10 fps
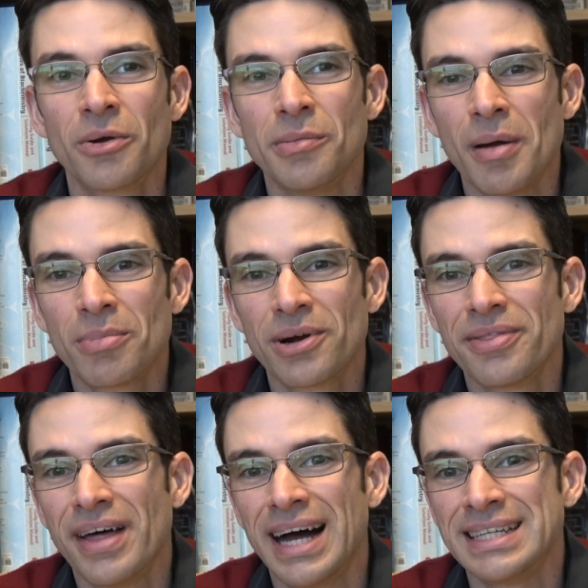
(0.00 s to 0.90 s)

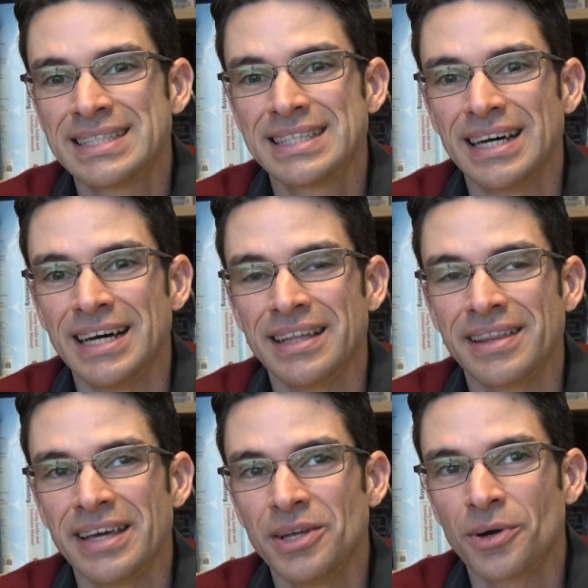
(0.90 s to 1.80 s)
Remember that, uh,
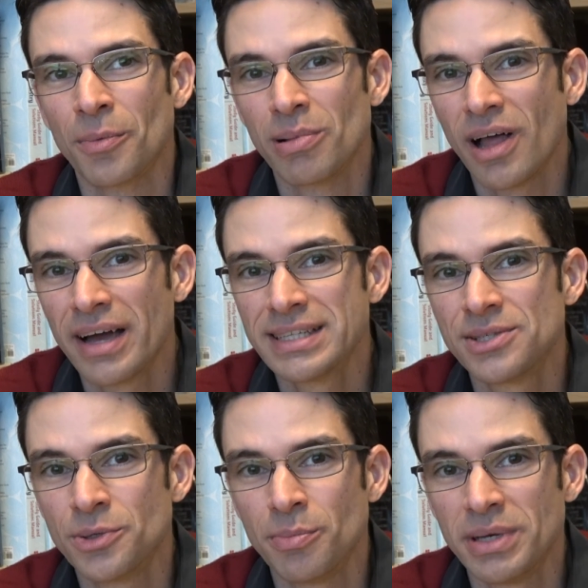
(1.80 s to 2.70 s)
that you're applying
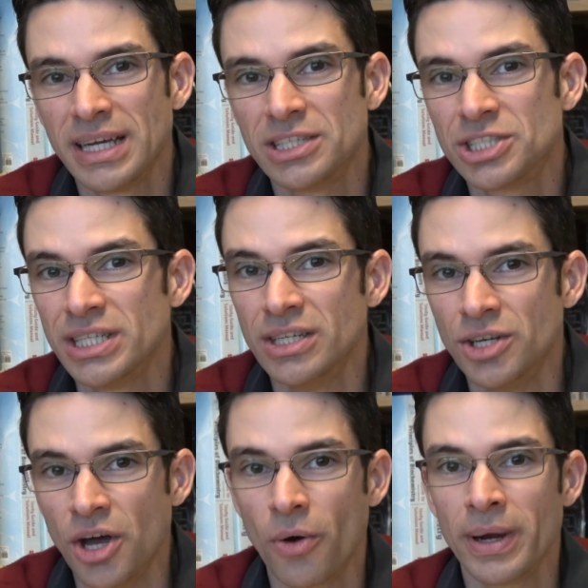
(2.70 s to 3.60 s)
to a PhD
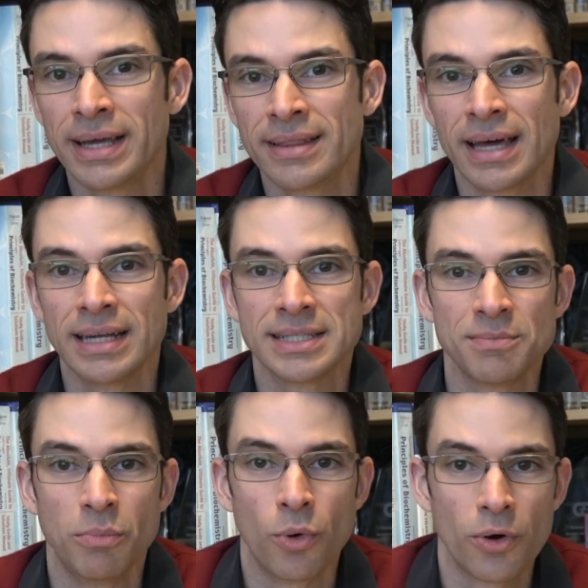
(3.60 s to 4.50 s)
knowing that
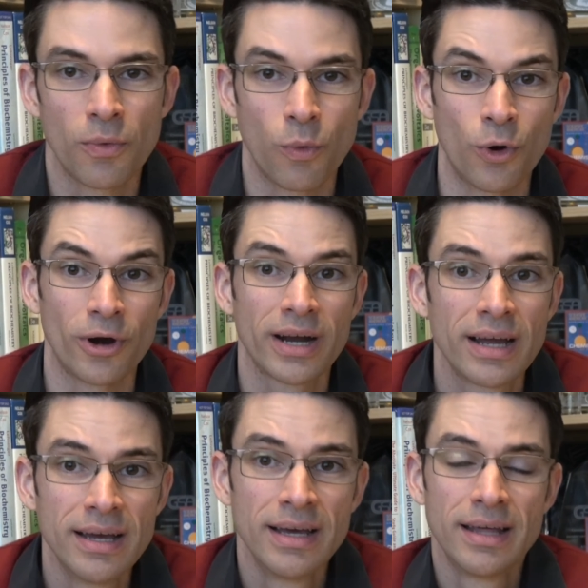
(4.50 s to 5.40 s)
it's more
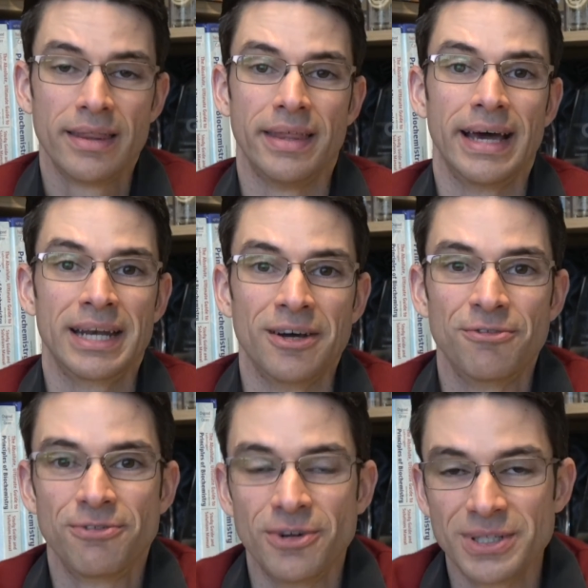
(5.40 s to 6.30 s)
work than a
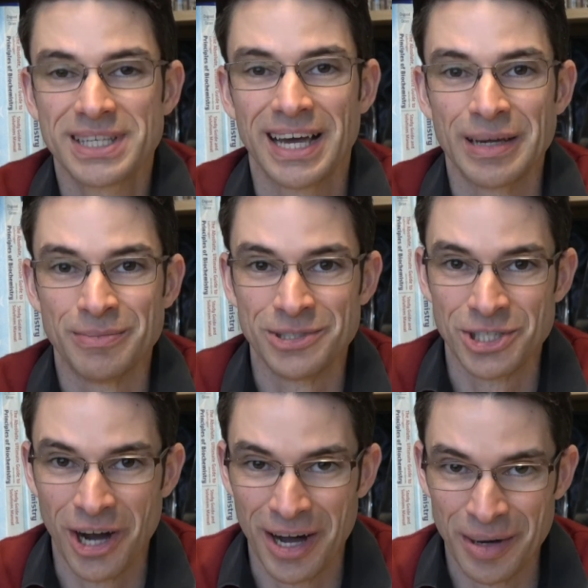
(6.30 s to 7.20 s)
full time
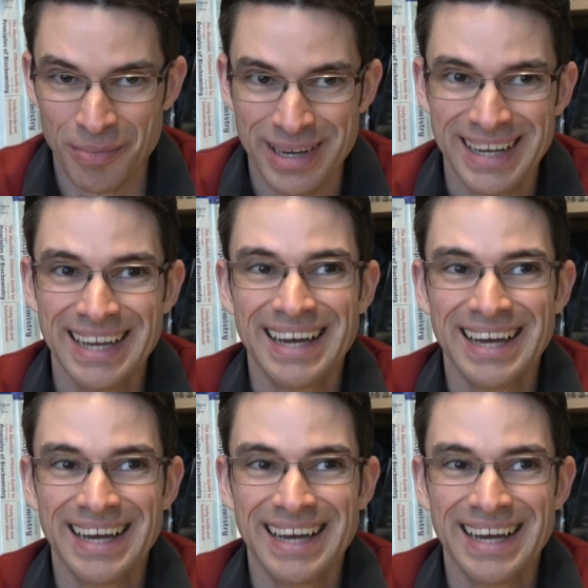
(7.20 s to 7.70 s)
job.